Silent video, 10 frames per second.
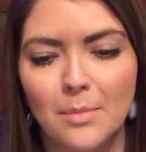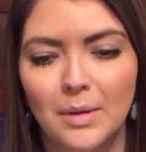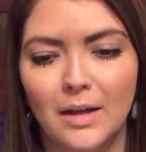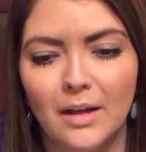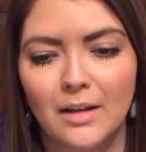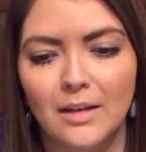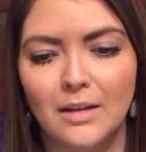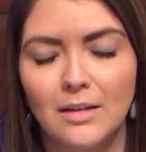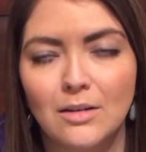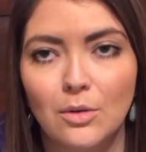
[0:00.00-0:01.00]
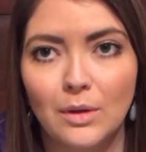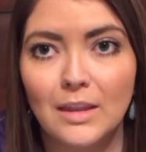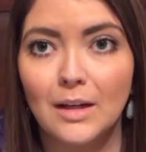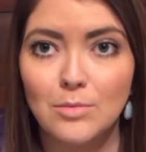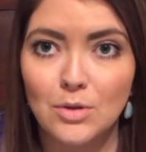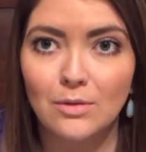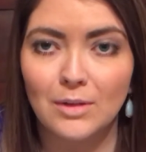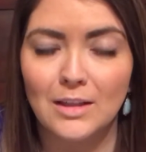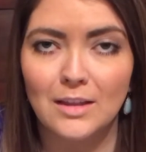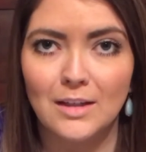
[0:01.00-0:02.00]
But knowing that I'm doing the
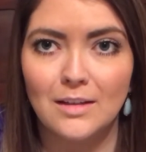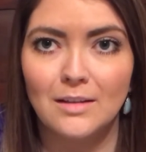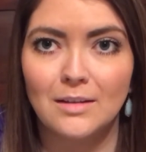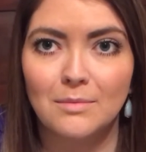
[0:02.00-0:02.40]
right thing